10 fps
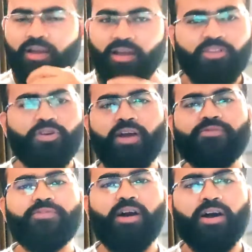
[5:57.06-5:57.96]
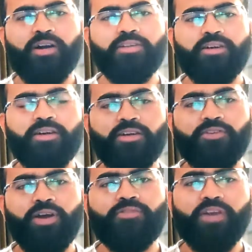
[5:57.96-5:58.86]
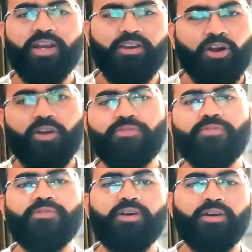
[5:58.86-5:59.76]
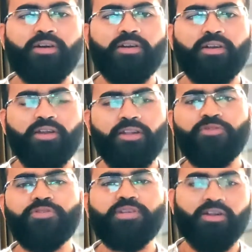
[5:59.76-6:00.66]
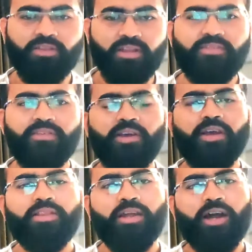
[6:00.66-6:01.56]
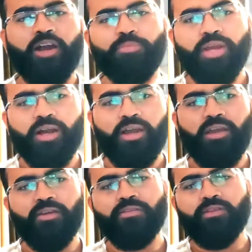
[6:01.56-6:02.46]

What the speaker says: You have read a lot of news on this, that RBI is